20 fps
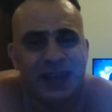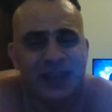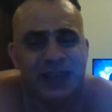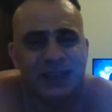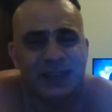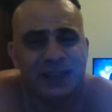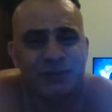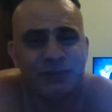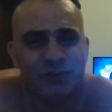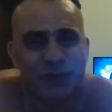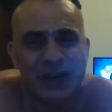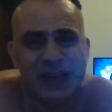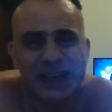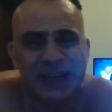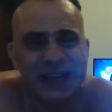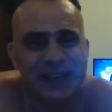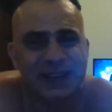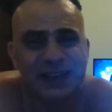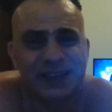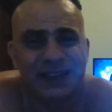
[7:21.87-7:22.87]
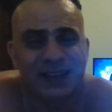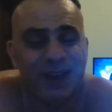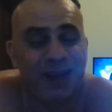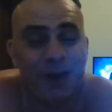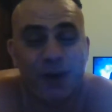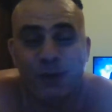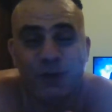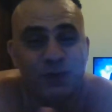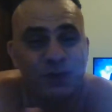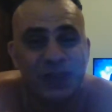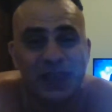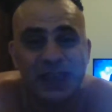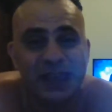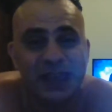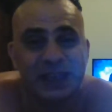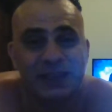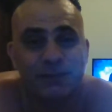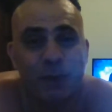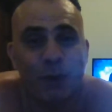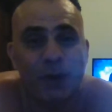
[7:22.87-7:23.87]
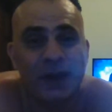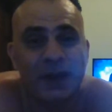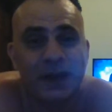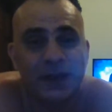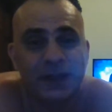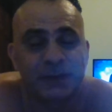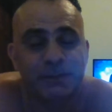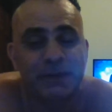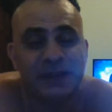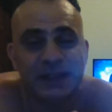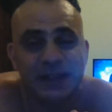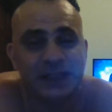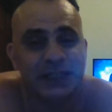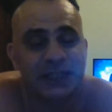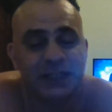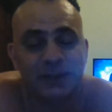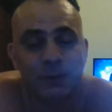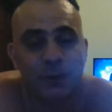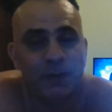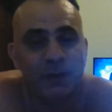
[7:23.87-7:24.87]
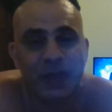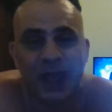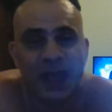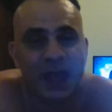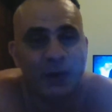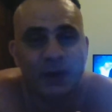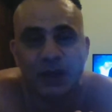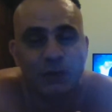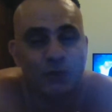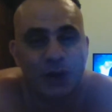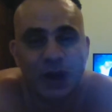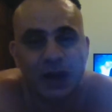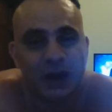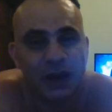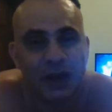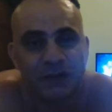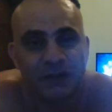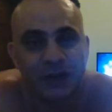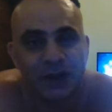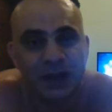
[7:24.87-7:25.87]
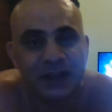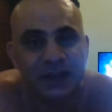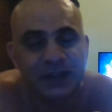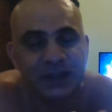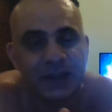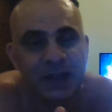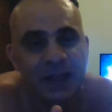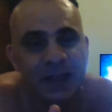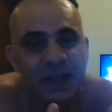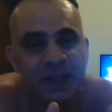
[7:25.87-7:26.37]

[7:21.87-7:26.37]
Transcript: So really, the whole thing is pointless, but this is how they run Love Island.